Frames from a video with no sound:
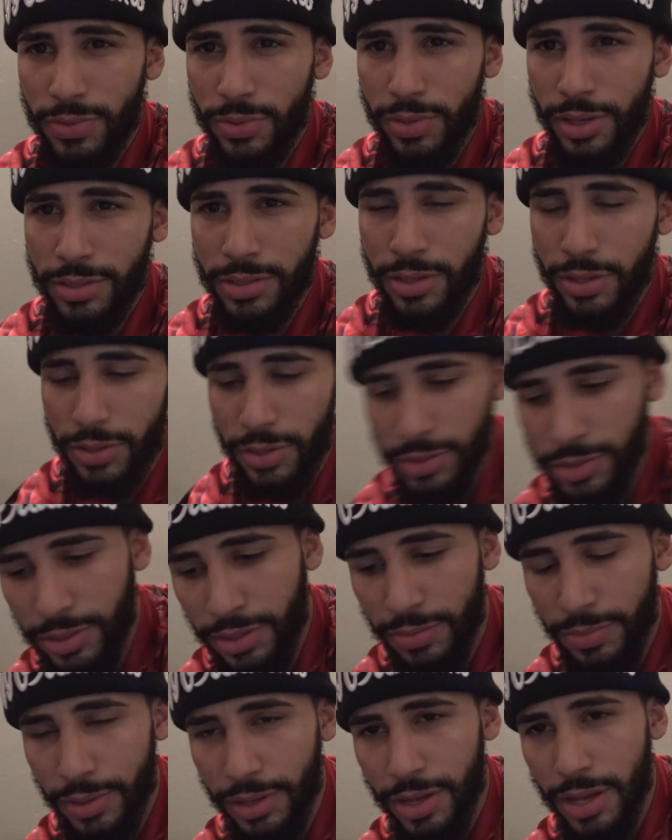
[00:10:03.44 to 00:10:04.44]
two thousand
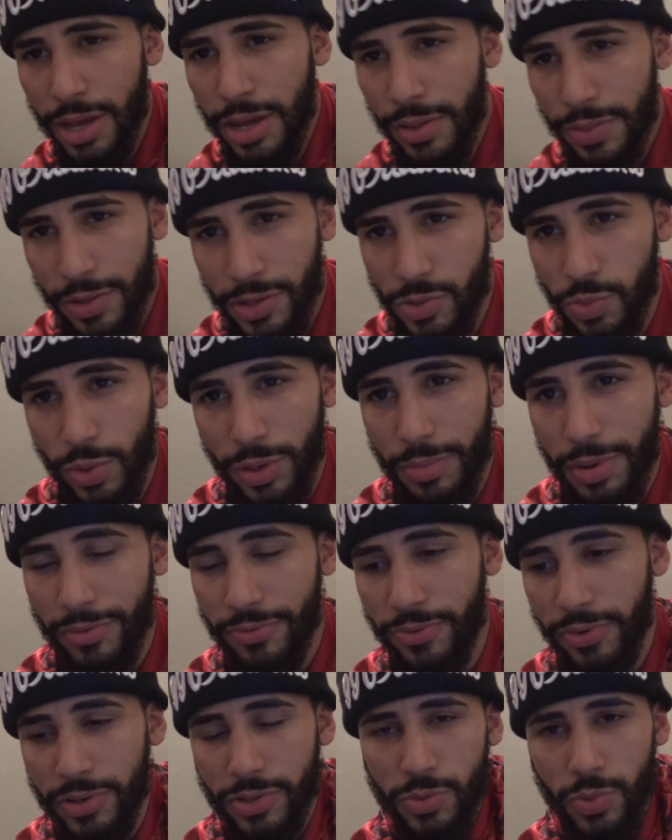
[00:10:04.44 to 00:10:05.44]
thirteen. But this is one of my
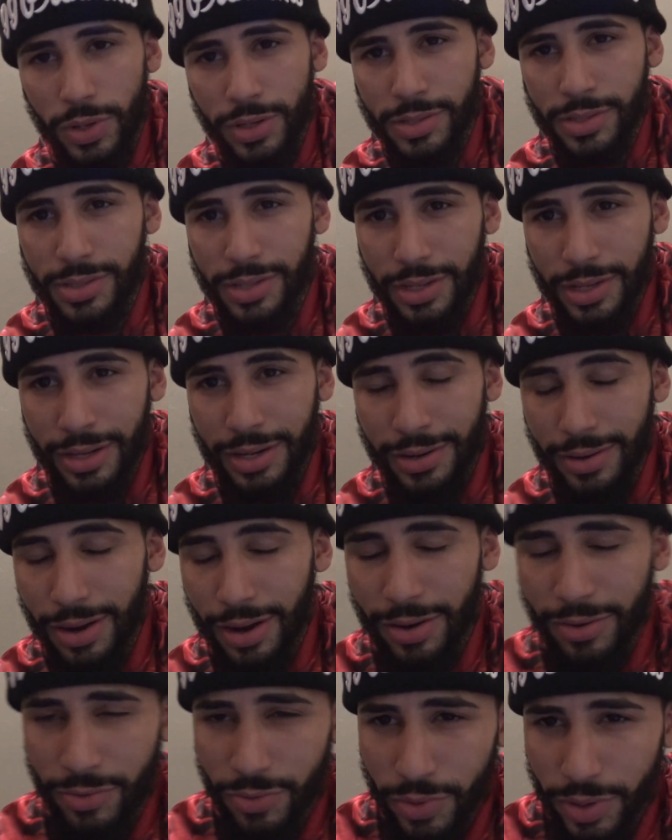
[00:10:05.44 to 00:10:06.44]
first ones in
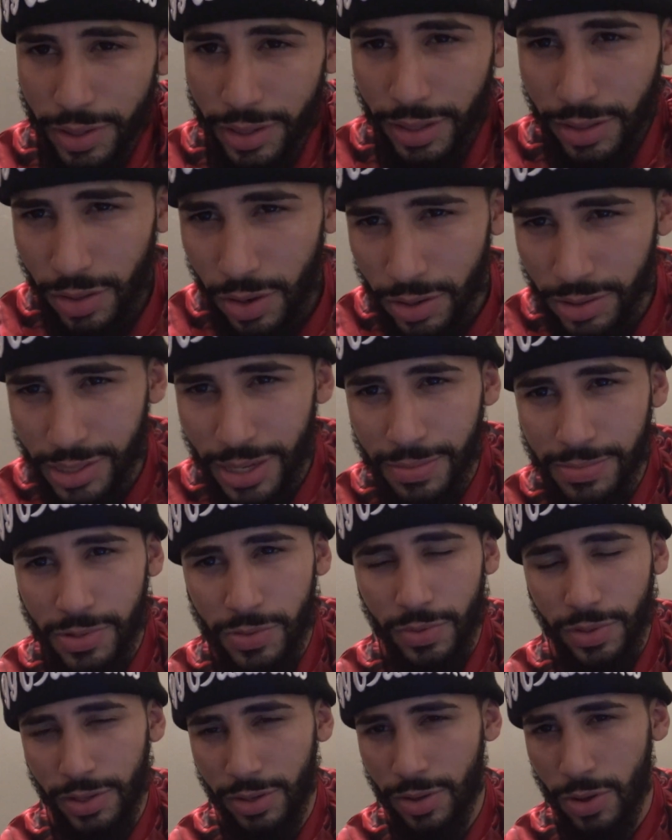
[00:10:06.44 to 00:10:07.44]
a really long time.
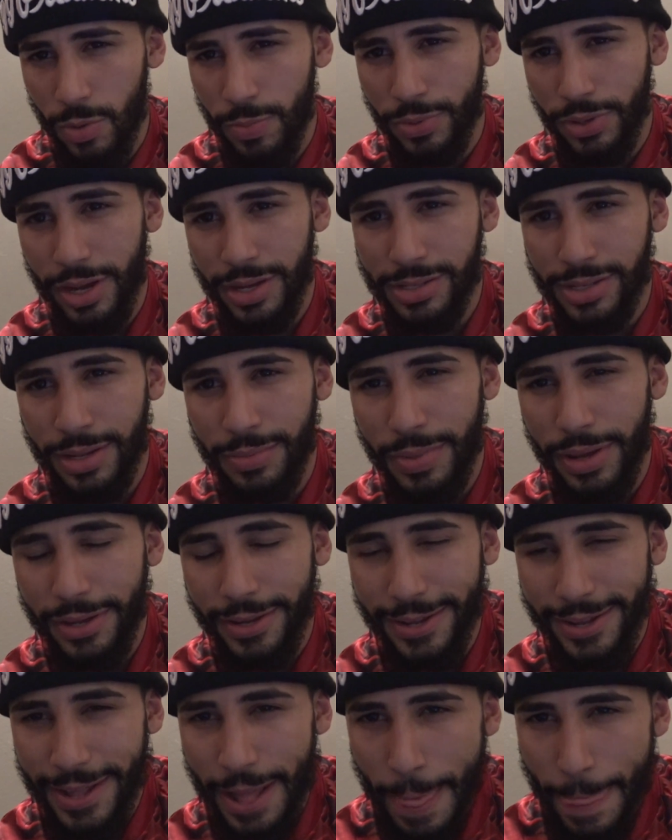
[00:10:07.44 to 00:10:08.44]
So really hope you guys can
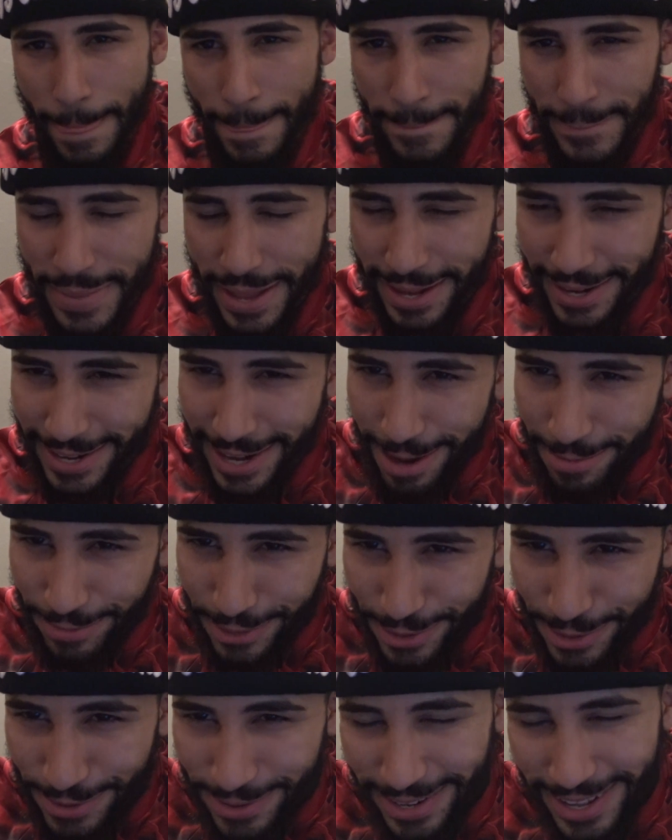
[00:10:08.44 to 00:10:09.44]
make it and come
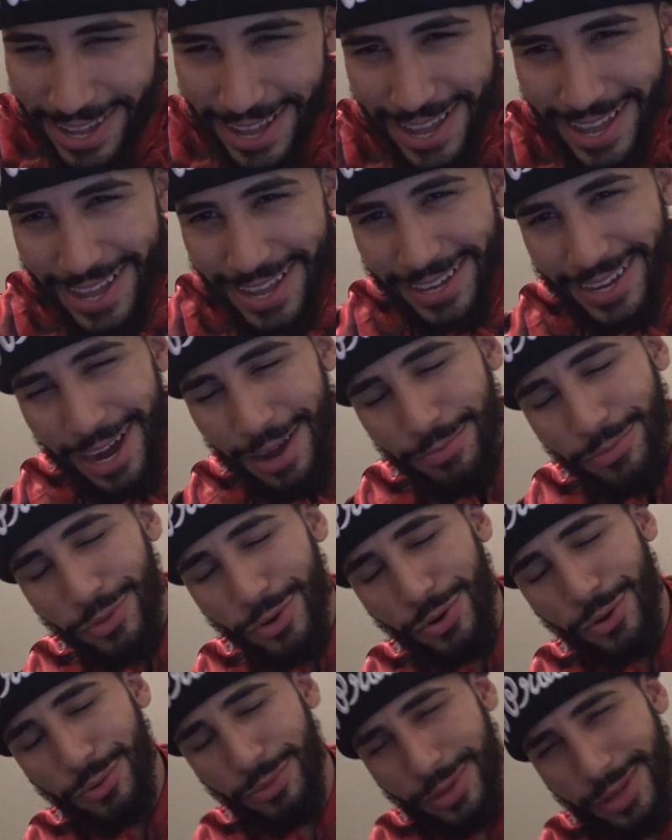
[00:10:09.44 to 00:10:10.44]
through, come
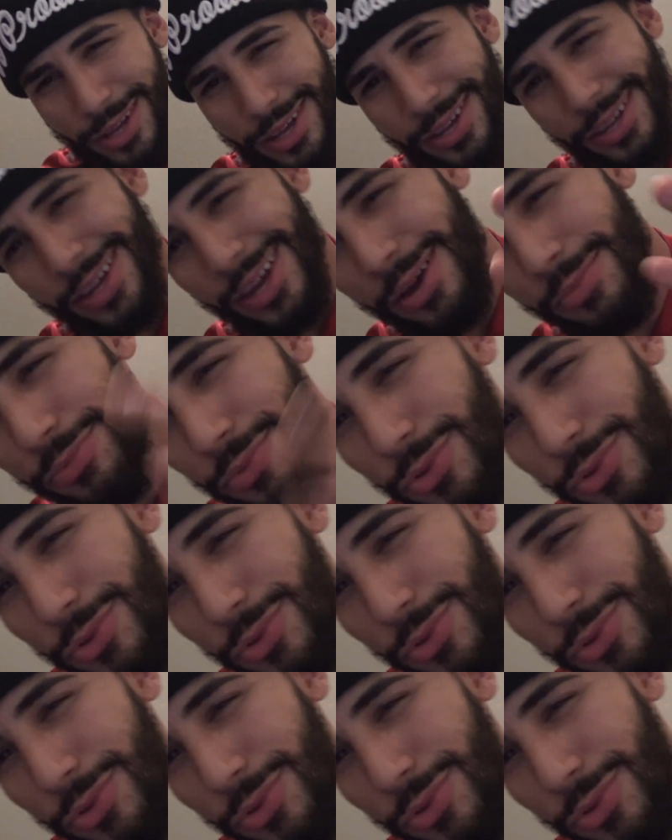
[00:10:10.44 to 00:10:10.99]
through, come